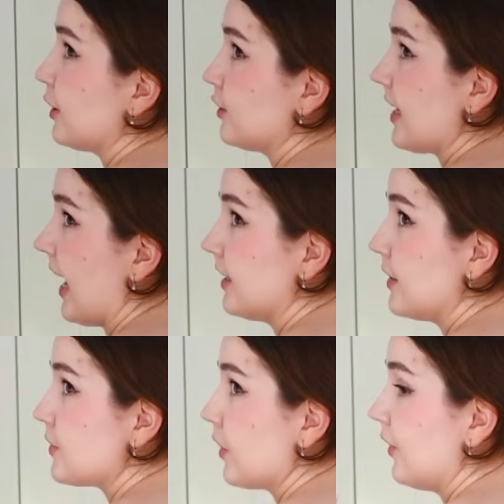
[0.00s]
little
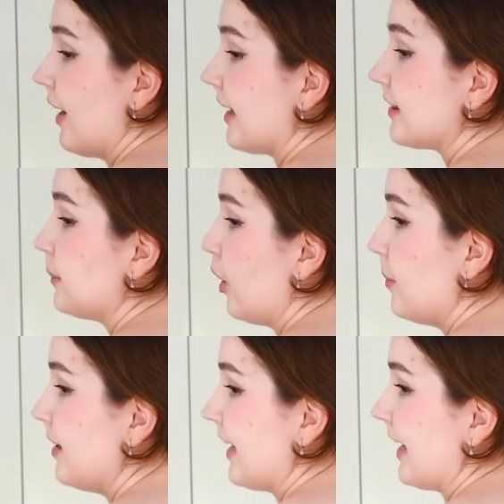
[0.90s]
talons on at the
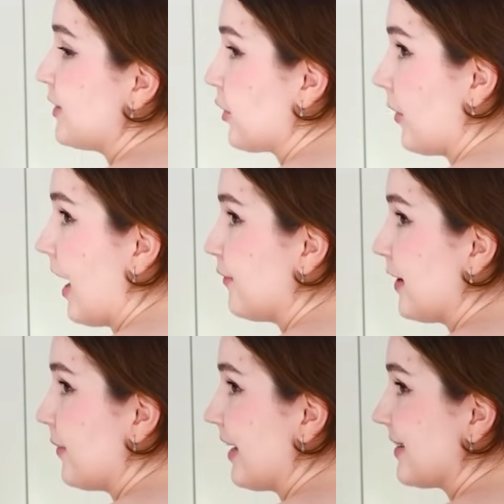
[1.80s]
moment and I don't have
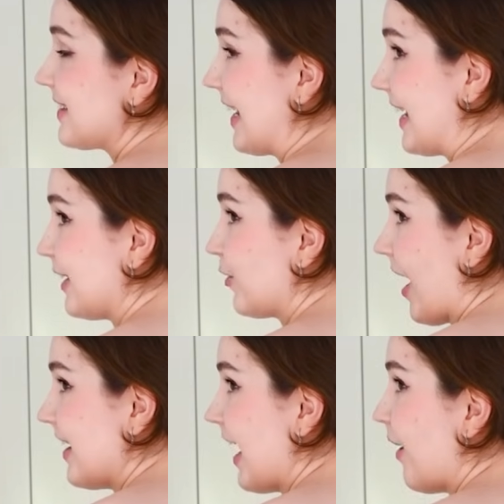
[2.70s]
anyone else here
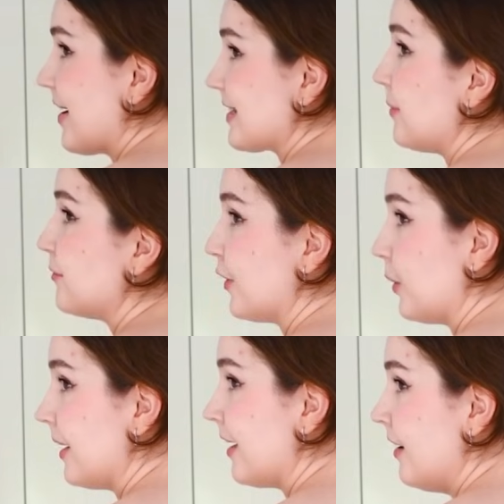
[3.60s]
right now as I'm
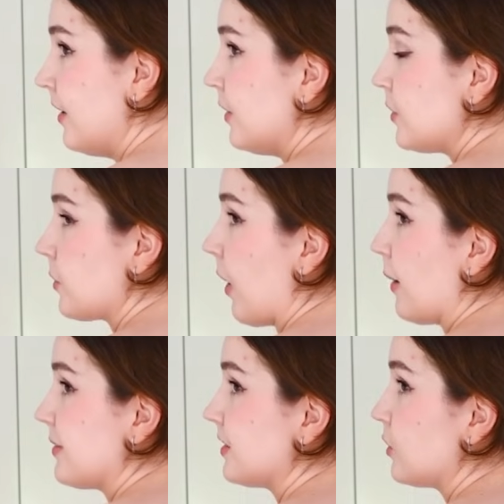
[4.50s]
filming. So
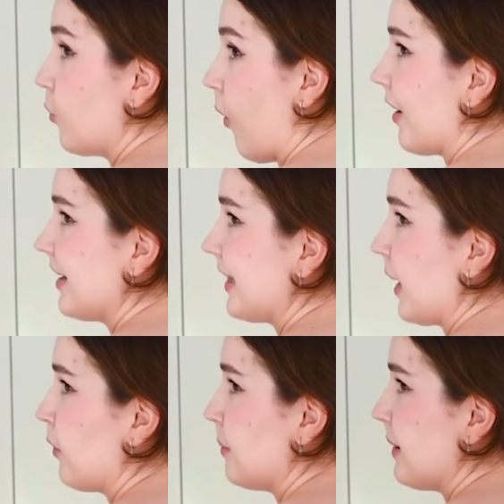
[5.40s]
I was a little worried that
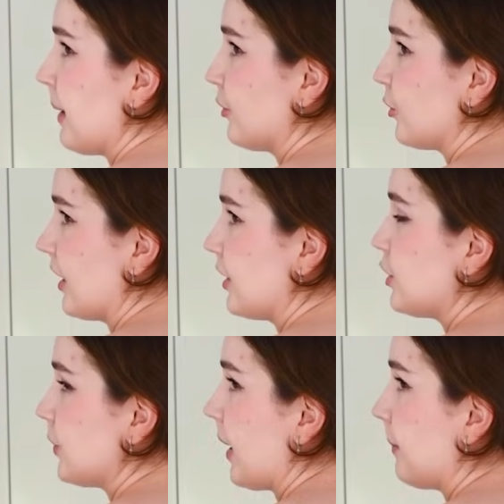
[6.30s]
I wouldn't be able to like
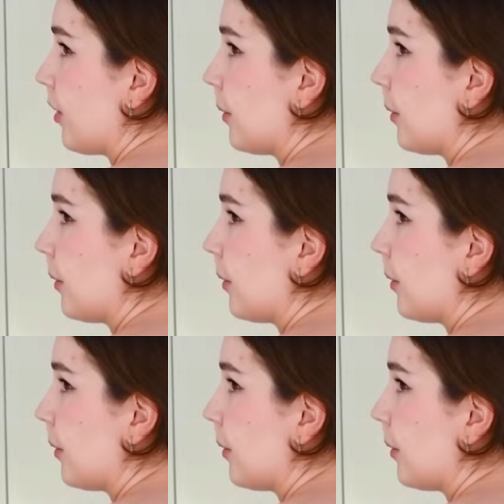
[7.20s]
do it up